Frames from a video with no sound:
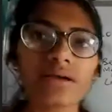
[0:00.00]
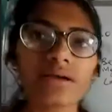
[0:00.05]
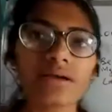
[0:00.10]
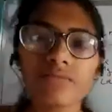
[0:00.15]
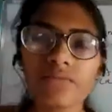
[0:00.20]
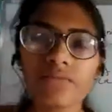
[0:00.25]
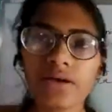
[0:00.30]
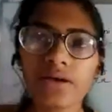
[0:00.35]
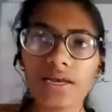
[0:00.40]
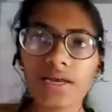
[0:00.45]

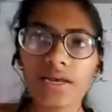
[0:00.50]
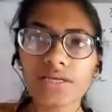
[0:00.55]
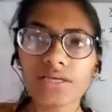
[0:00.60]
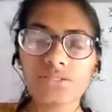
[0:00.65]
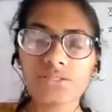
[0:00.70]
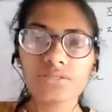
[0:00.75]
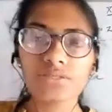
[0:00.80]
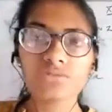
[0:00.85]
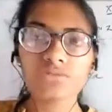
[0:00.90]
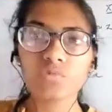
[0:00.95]
configuration
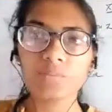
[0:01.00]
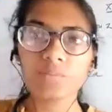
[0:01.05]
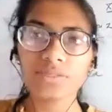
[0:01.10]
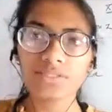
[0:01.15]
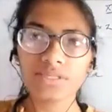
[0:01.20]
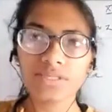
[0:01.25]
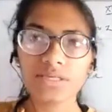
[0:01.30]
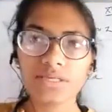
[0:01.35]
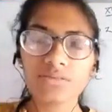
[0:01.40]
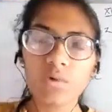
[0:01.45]
is
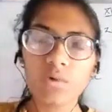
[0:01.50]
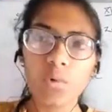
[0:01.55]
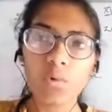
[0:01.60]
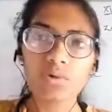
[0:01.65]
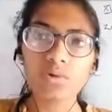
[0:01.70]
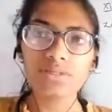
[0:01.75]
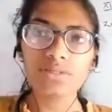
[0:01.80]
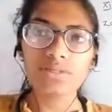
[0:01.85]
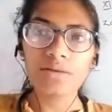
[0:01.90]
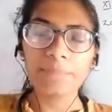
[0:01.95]
2p6.
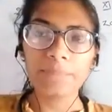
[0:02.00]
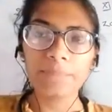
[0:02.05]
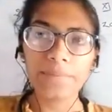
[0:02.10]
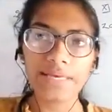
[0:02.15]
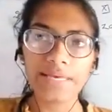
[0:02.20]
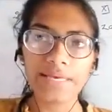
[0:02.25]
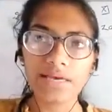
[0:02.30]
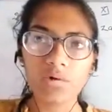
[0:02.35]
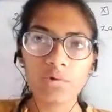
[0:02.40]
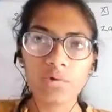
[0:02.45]
All the
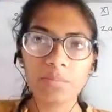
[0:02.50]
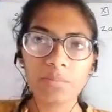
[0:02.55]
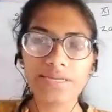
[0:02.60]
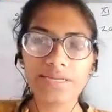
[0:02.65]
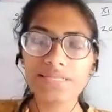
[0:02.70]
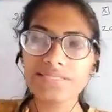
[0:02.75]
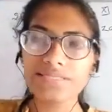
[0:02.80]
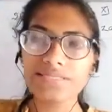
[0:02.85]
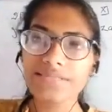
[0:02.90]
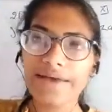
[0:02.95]
p
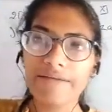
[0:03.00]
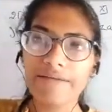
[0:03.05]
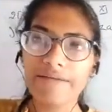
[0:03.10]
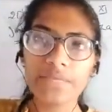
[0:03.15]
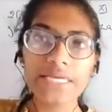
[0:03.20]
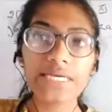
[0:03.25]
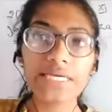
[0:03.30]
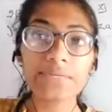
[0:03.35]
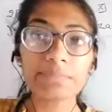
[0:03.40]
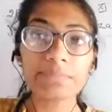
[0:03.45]
orbitals have been
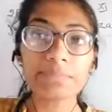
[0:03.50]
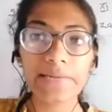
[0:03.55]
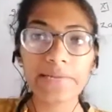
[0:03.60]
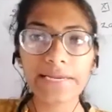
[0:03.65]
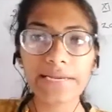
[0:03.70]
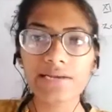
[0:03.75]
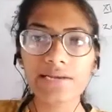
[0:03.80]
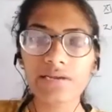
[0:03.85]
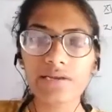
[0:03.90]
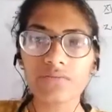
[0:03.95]

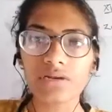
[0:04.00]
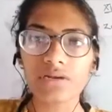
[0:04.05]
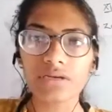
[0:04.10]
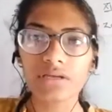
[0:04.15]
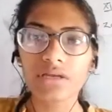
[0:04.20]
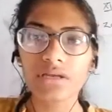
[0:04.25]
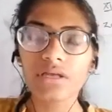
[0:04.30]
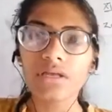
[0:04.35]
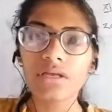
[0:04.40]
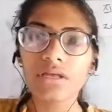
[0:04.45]
completely filled.
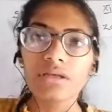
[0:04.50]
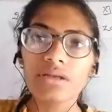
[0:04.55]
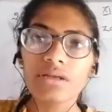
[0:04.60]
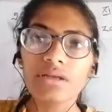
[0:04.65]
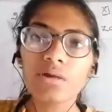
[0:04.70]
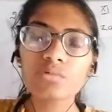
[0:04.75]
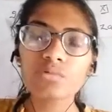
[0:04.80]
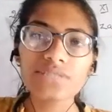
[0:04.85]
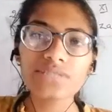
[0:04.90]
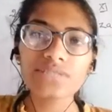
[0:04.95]

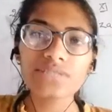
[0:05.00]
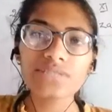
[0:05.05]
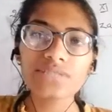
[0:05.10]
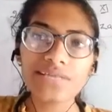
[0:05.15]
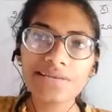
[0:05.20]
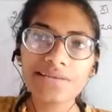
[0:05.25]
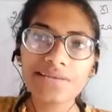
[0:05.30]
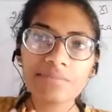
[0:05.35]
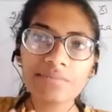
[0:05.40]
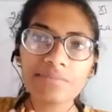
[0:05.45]
Now tell
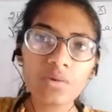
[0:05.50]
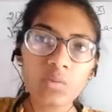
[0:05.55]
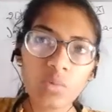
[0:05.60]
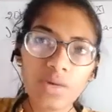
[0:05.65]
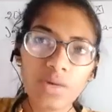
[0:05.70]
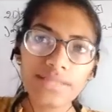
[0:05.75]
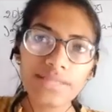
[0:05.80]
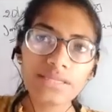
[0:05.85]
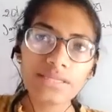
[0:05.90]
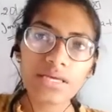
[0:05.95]
me one
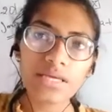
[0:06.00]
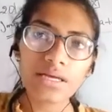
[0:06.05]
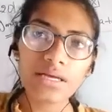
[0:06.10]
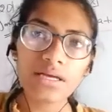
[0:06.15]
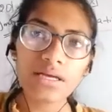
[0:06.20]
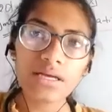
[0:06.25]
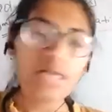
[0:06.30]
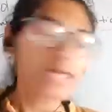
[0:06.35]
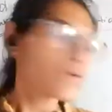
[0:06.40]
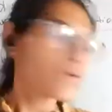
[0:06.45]
thing,
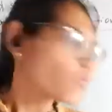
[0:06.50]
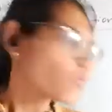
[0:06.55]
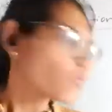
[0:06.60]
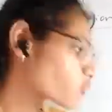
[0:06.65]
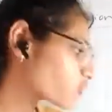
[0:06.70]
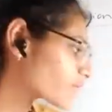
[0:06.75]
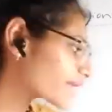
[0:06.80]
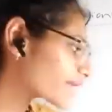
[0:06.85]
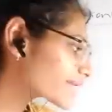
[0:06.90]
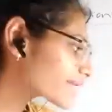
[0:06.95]

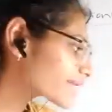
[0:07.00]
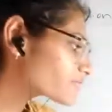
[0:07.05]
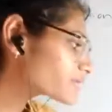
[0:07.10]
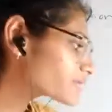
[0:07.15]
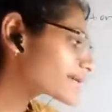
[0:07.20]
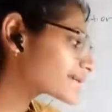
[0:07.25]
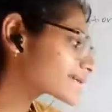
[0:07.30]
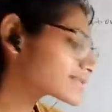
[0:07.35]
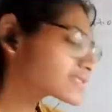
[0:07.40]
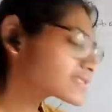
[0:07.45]
whenever
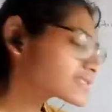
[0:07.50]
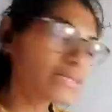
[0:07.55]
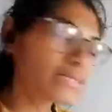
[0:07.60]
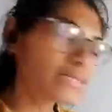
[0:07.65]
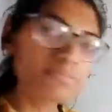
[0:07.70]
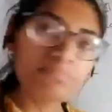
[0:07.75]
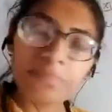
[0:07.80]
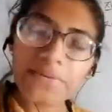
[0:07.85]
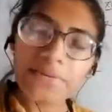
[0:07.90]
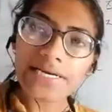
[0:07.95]
it is
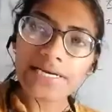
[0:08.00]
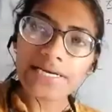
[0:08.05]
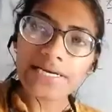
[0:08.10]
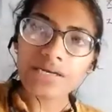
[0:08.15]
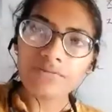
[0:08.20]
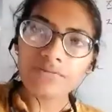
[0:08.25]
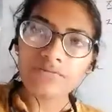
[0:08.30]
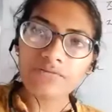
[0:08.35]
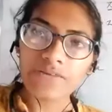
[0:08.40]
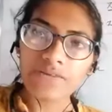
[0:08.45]
completely
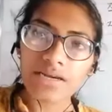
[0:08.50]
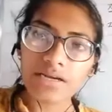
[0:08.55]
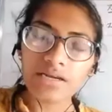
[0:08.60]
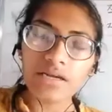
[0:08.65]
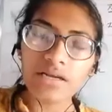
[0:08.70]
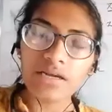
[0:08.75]
filled,